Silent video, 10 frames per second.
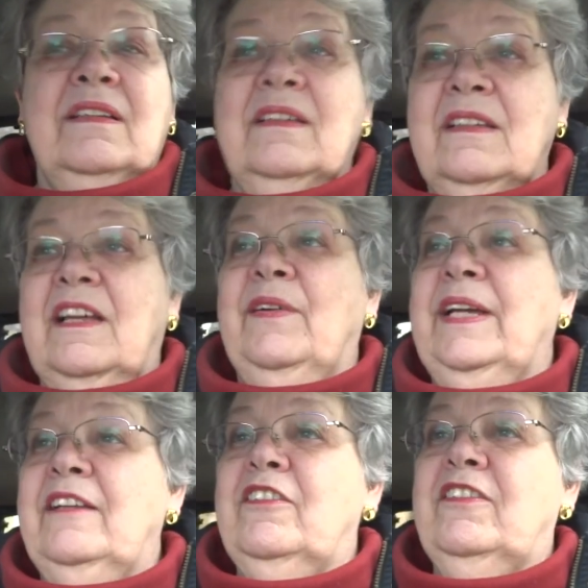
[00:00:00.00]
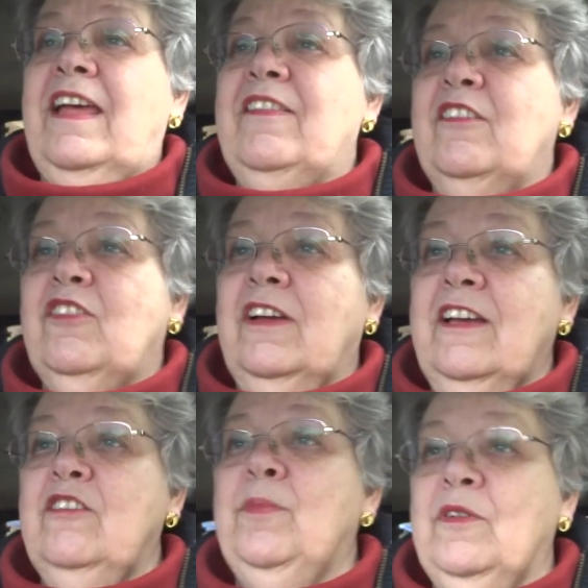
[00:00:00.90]
Now, I understand that your
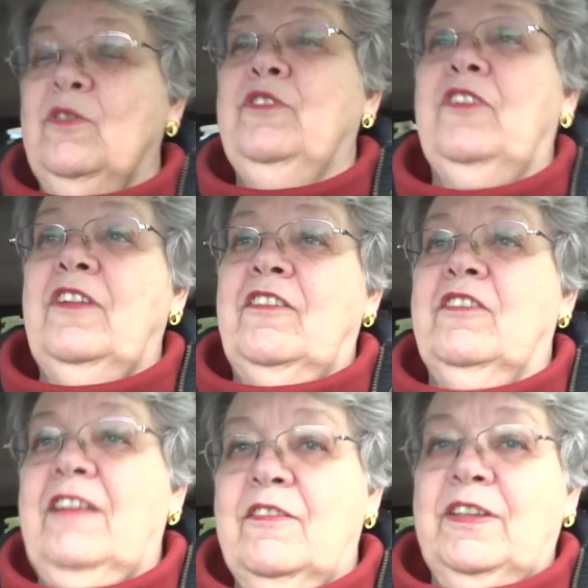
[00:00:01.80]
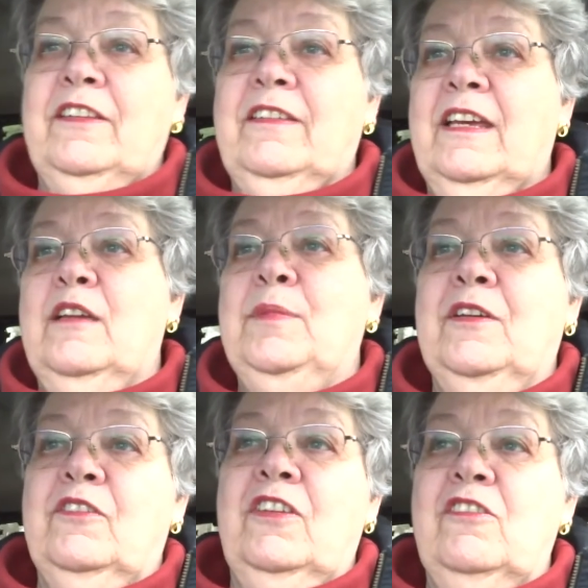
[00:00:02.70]
husband also doesn't have health care
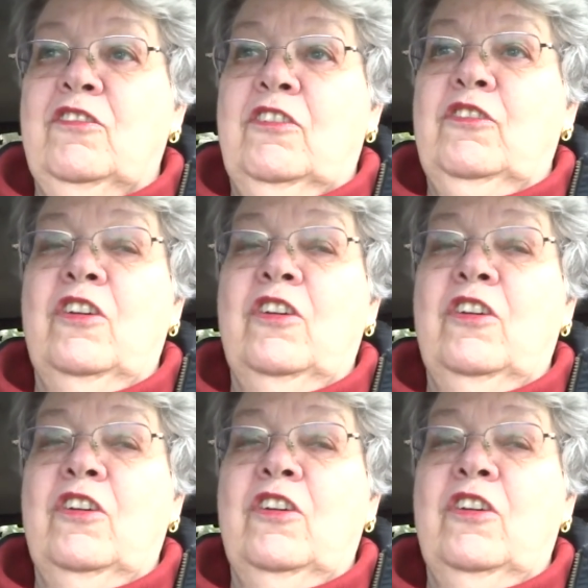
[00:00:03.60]
because he's just got